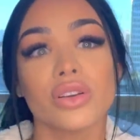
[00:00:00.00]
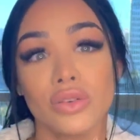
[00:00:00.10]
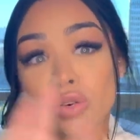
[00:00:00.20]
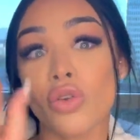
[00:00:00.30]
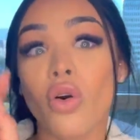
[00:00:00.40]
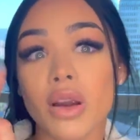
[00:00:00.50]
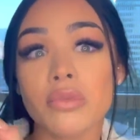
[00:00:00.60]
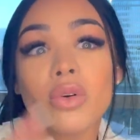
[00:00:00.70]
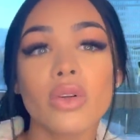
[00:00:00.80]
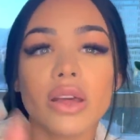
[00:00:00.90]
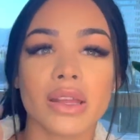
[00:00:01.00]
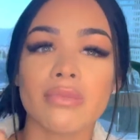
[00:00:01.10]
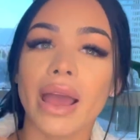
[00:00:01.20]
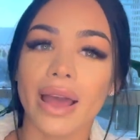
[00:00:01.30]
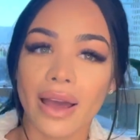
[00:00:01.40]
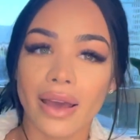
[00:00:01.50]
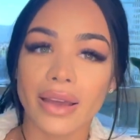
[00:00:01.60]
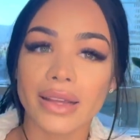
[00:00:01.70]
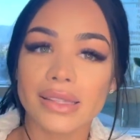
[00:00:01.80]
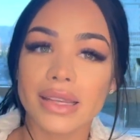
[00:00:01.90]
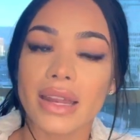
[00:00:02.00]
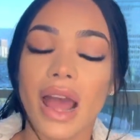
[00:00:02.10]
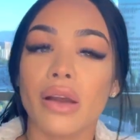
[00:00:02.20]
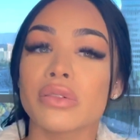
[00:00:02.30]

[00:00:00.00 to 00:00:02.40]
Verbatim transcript: normal in my eyes and I